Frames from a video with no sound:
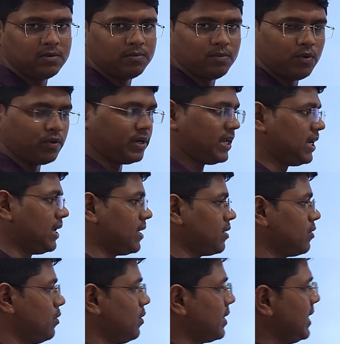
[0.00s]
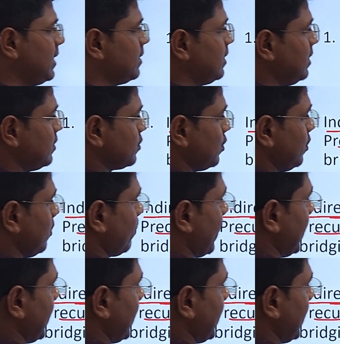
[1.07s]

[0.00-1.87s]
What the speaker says: bone healing. Okay, so you will